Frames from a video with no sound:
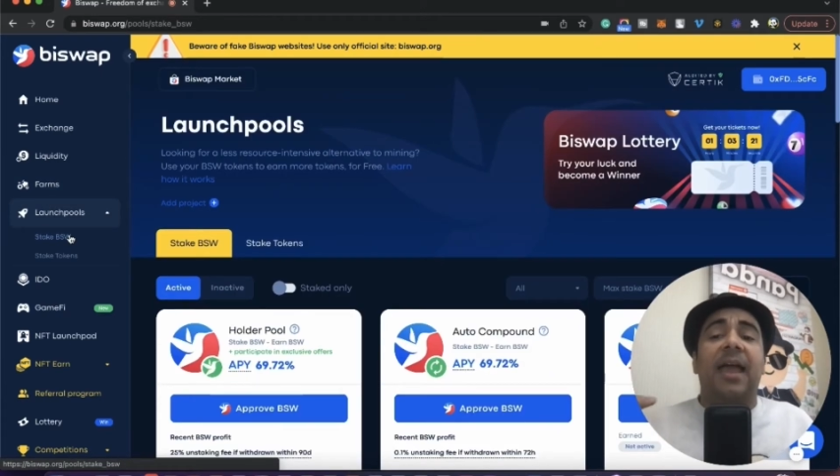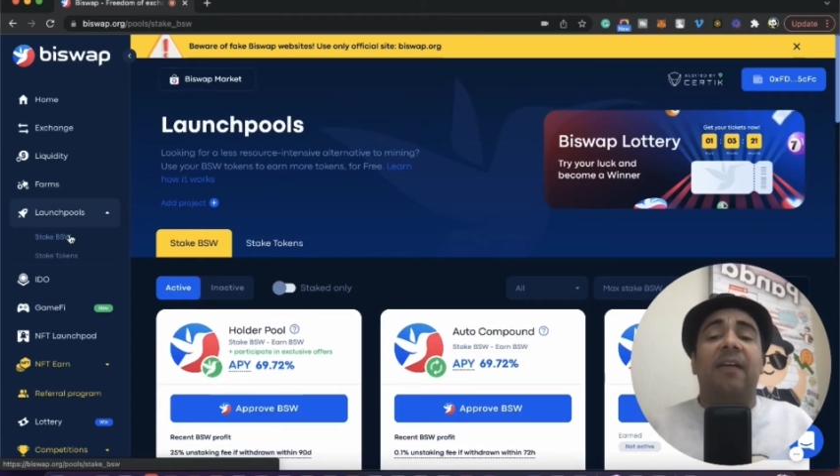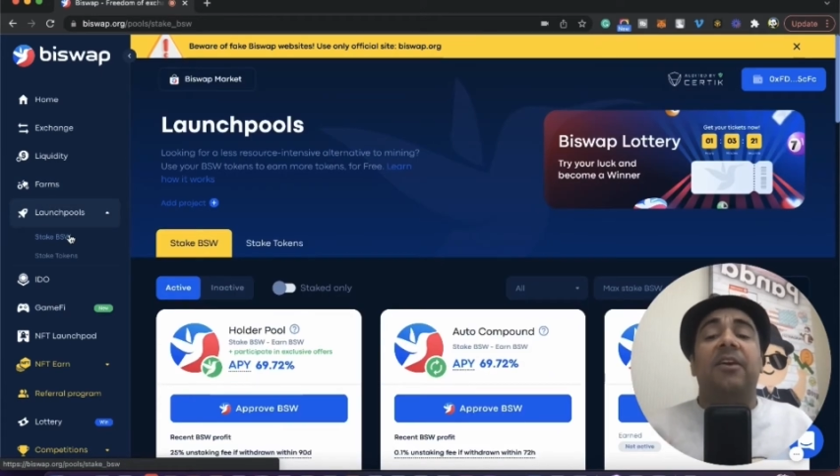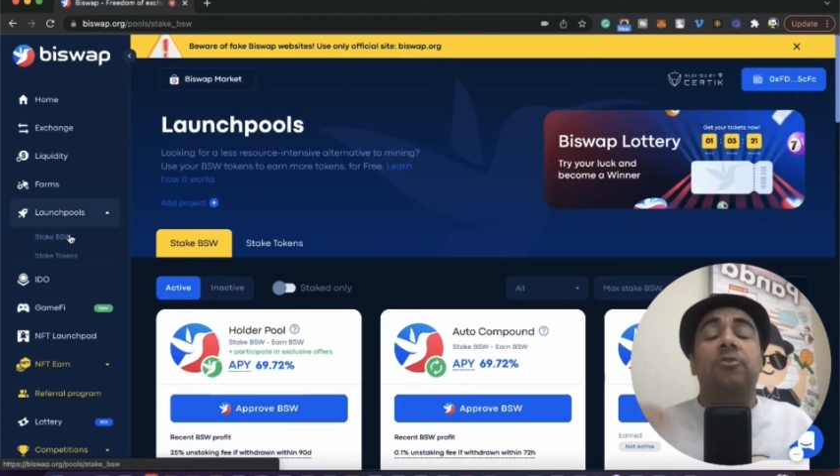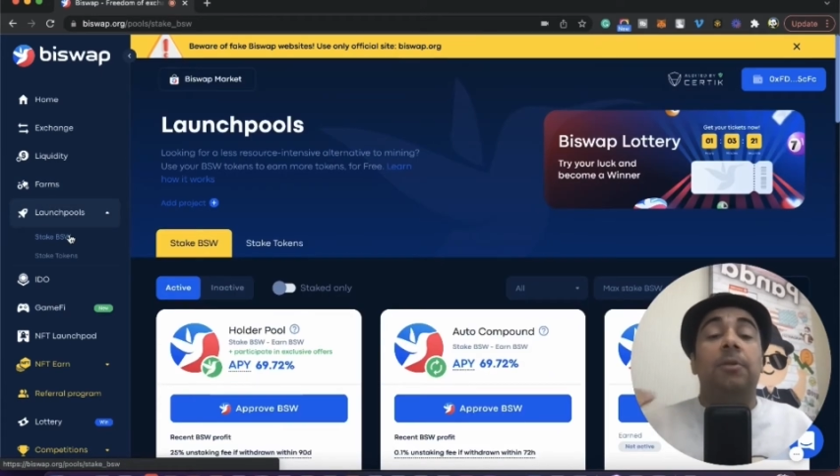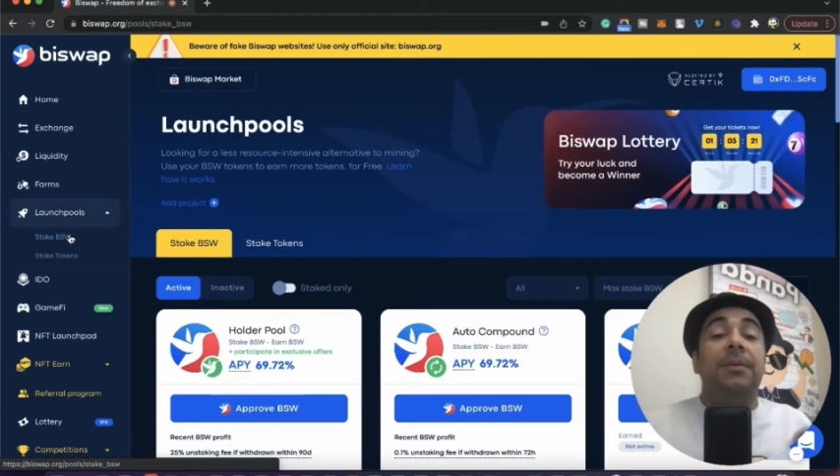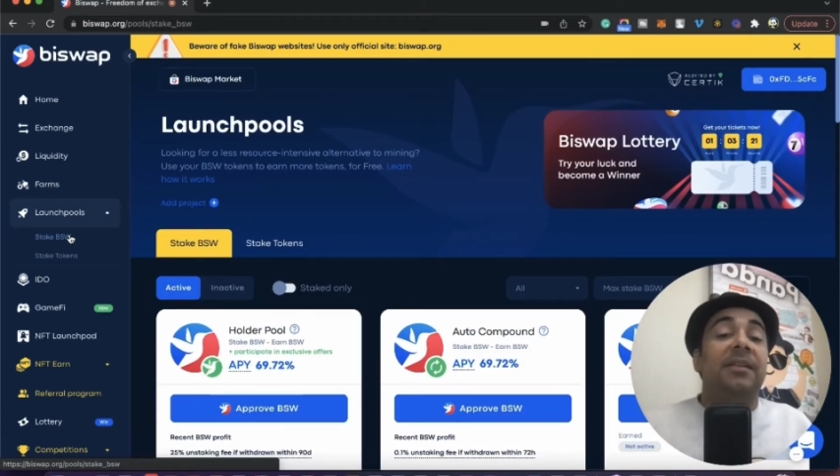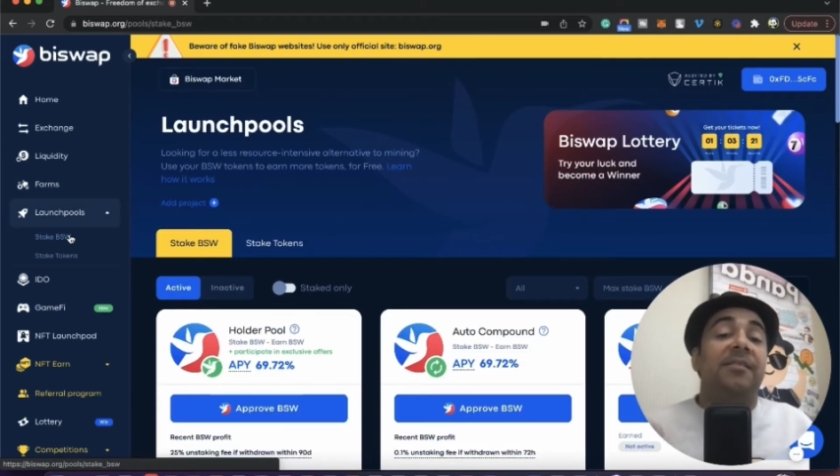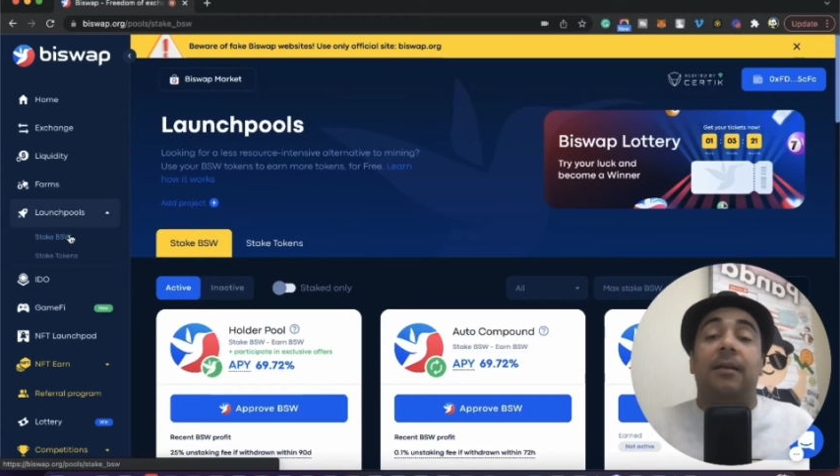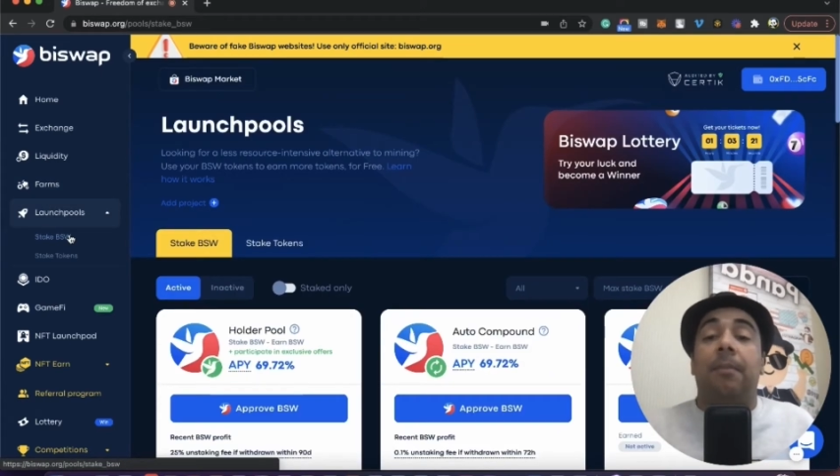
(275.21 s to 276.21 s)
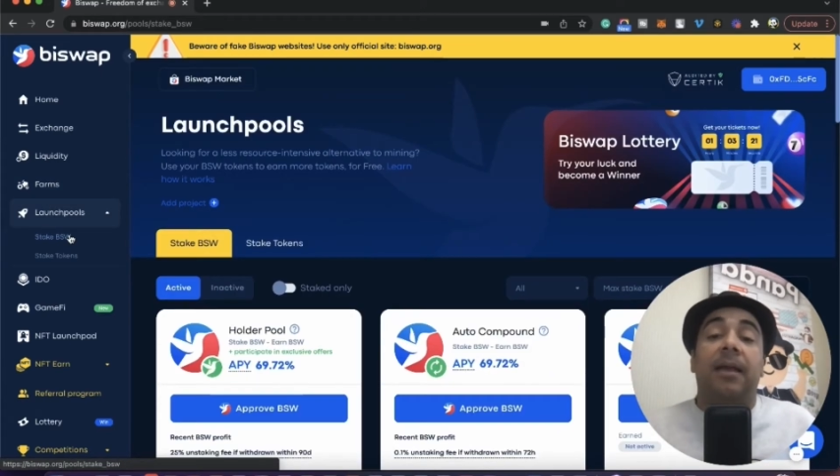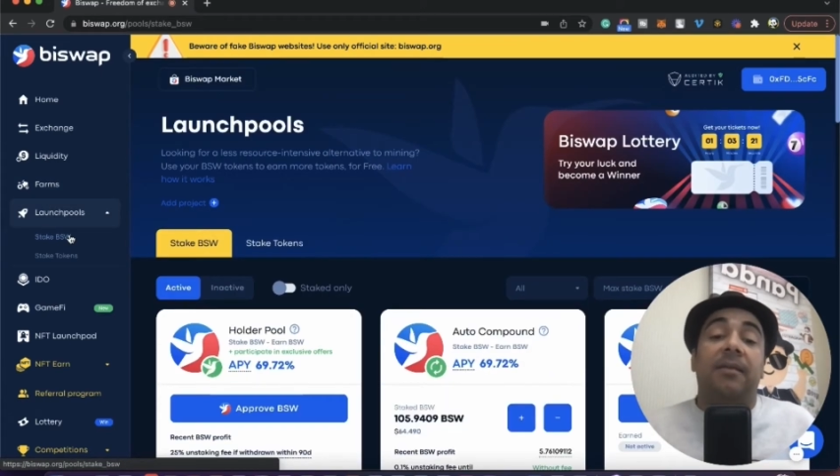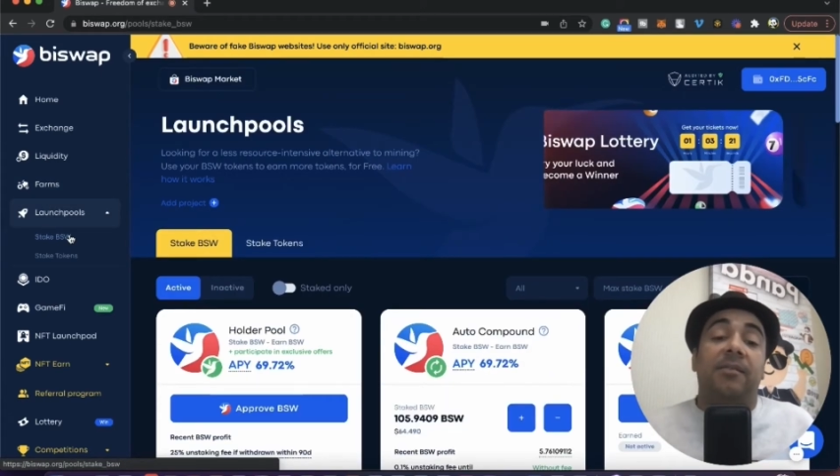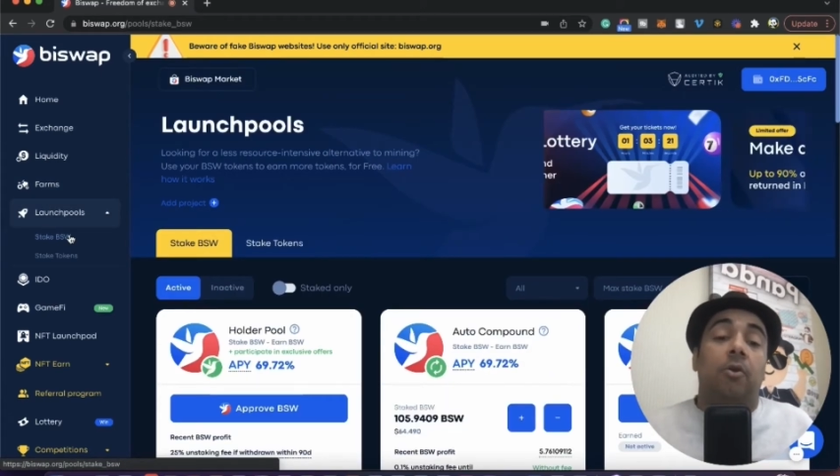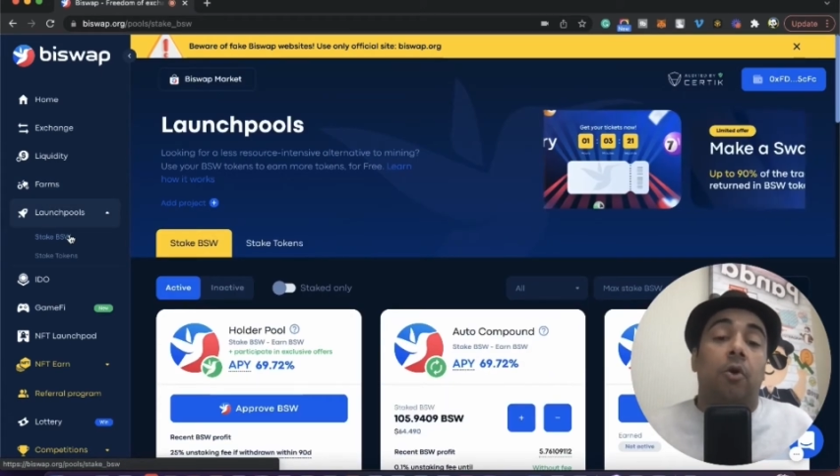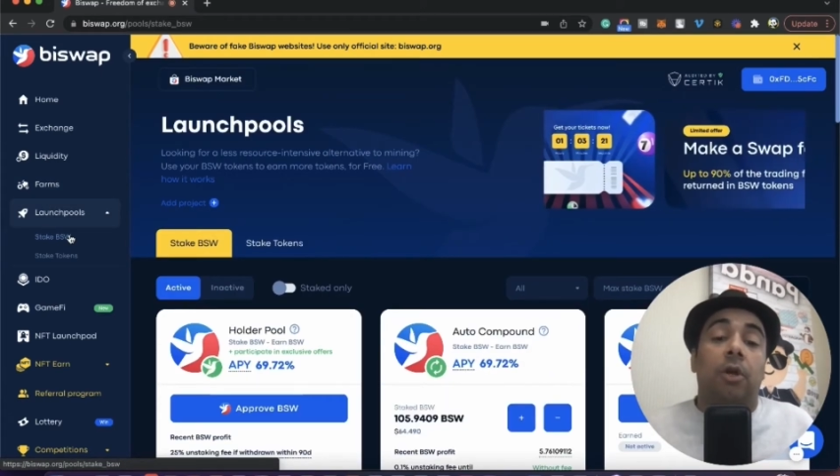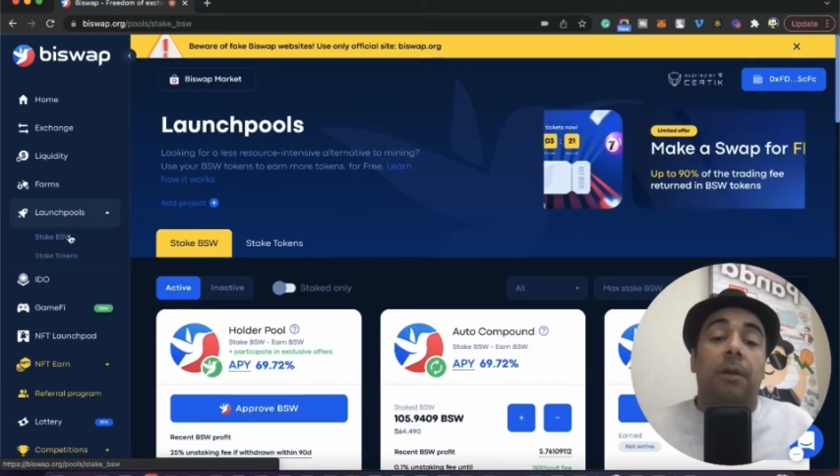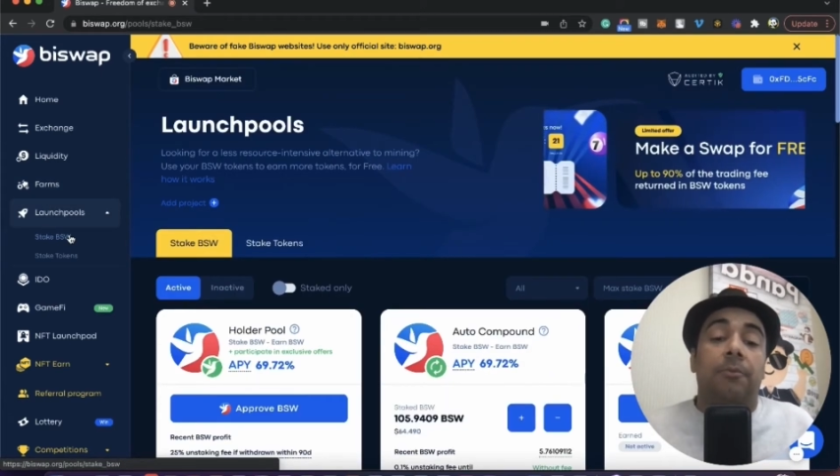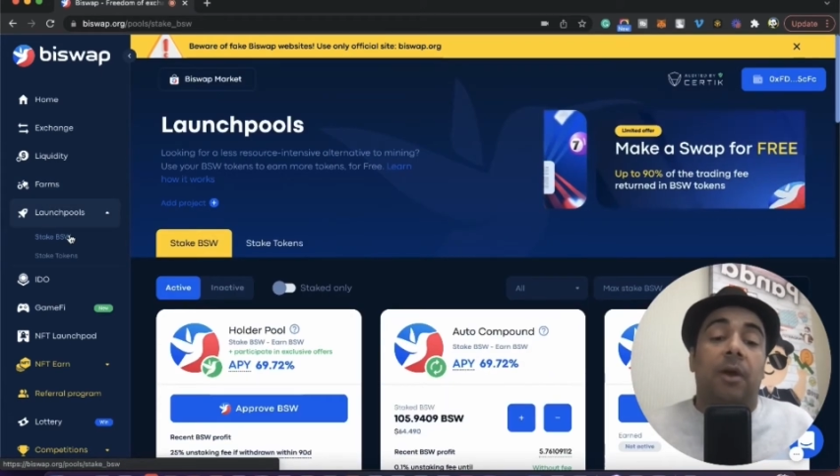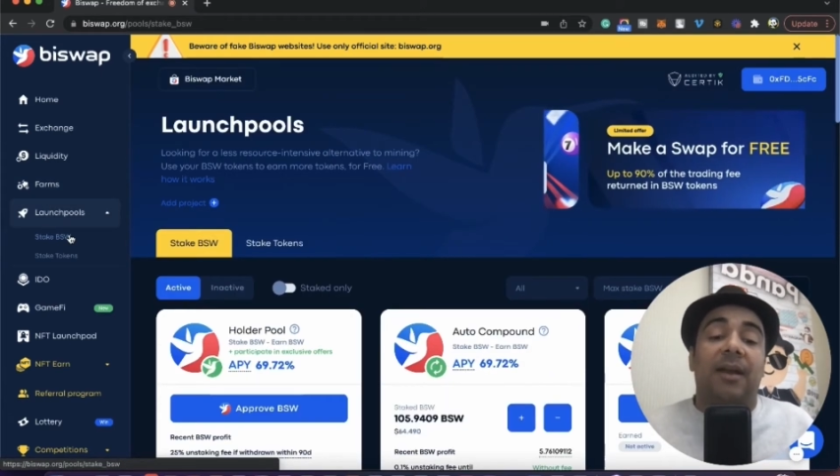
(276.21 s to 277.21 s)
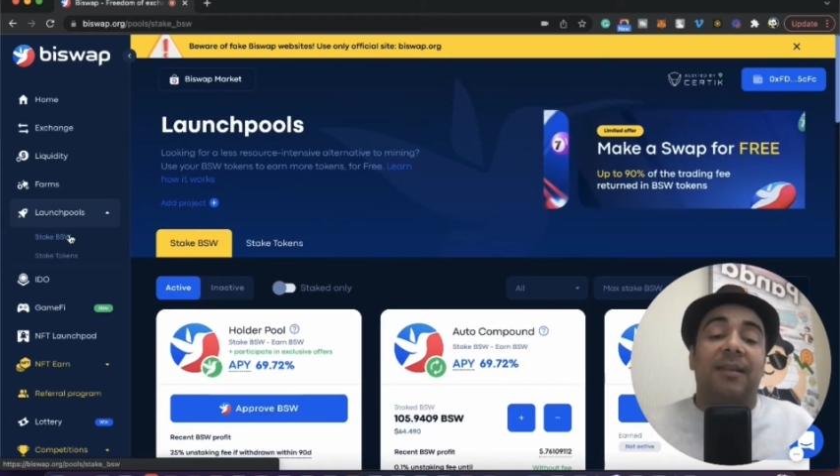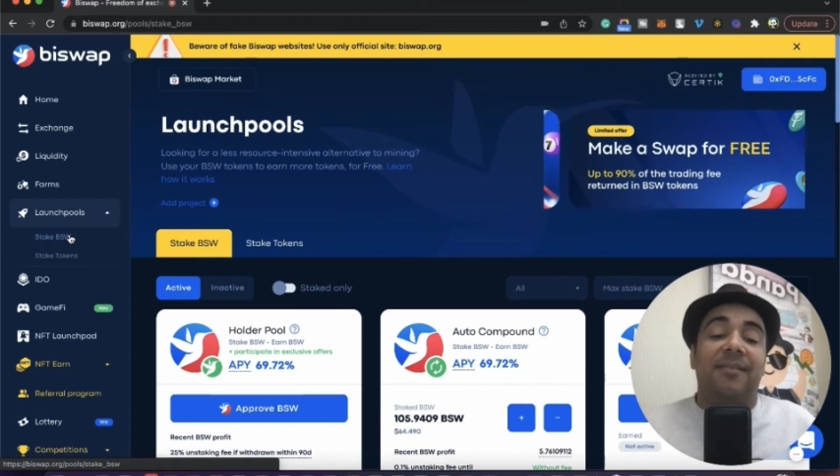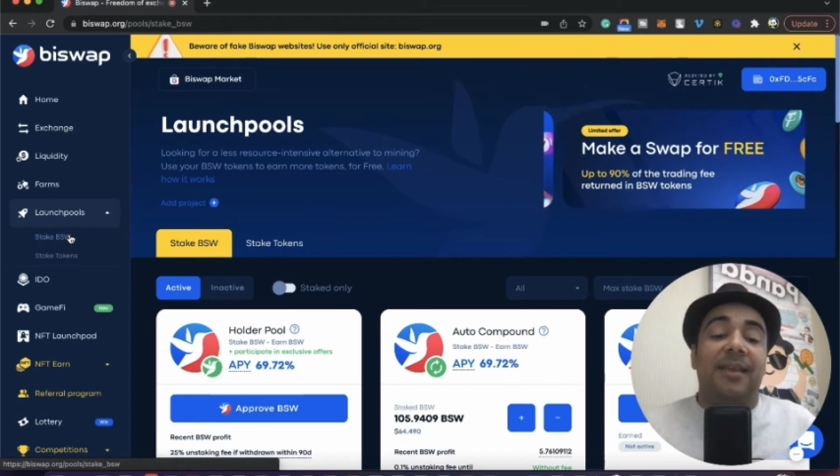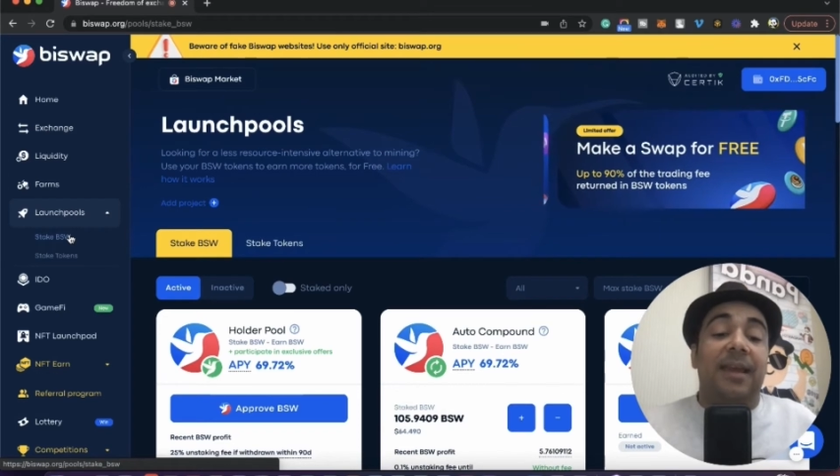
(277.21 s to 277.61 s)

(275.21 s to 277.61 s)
I have actually been start buying their own cryptocurrency,